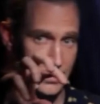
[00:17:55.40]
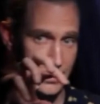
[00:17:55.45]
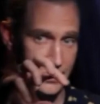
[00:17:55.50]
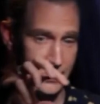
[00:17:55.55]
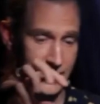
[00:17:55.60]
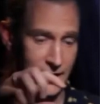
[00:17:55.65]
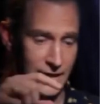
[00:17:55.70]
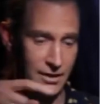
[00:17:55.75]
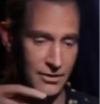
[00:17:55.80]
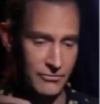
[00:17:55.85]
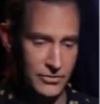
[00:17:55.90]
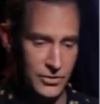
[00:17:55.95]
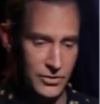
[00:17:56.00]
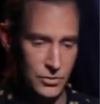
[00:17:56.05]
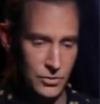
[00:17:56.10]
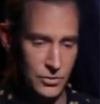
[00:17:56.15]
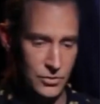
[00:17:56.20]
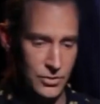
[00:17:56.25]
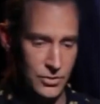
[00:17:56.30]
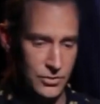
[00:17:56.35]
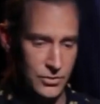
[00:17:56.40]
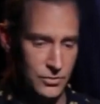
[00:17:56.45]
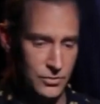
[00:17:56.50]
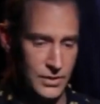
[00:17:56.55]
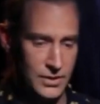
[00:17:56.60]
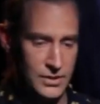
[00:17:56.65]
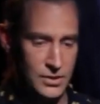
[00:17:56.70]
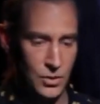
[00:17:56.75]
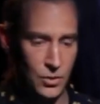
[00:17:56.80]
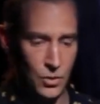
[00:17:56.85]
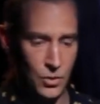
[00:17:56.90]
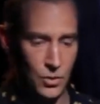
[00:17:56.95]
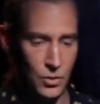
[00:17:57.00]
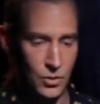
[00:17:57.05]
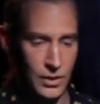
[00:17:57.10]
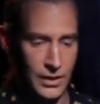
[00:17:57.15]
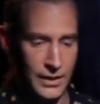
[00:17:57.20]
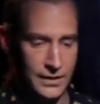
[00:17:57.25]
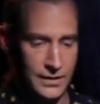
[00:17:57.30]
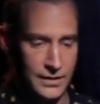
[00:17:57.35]
that are viewed through this
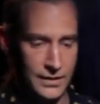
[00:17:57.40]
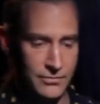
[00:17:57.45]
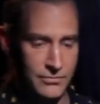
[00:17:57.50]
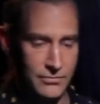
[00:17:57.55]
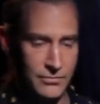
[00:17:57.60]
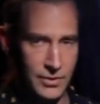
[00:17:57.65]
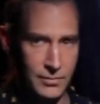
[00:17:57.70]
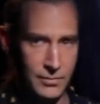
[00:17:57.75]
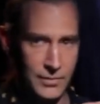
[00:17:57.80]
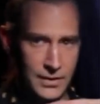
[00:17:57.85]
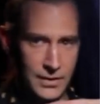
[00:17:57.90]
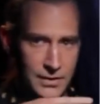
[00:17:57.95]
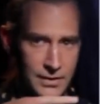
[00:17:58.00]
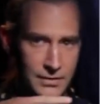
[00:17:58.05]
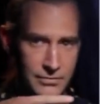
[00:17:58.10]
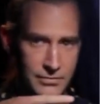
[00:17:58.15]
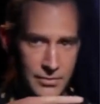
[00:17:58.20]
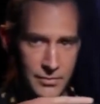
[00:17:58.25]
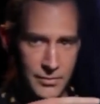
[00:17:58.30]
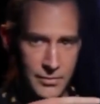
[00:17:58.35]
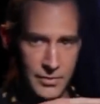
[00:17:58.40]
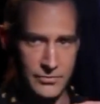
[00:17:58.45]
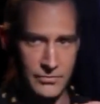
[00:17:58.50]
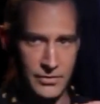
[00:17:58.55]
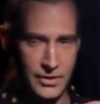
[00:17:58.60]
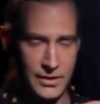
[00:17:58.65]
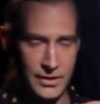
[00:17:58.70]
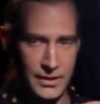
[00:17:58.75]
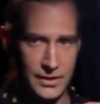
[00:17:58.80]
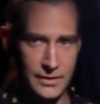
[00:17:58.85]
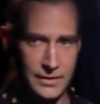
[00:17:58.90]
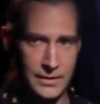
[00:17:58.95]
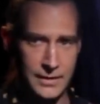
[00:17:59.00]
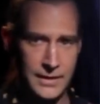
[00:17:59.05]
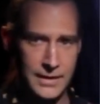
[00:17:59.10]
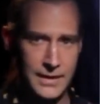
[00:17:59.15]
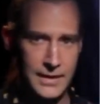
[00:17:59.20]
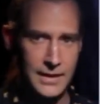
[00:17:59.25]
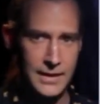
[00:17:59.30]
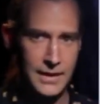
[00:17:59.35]
hole, like from the front here.
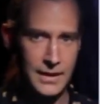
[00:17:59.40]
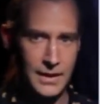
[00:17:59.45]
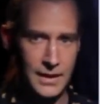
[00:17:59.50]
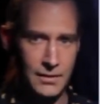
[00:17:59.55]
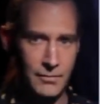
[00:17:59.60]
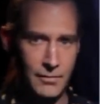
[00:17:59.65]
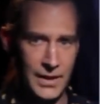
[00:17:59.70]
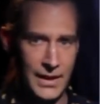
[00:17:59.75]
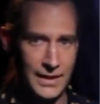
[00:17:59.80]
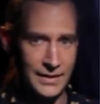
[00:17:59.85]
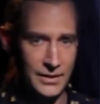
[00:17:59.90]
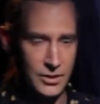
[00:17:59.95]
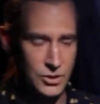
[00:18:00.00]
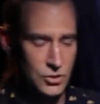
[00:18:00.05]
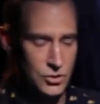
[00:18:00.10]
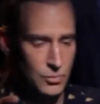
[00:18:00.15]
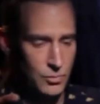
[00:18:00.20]
And the two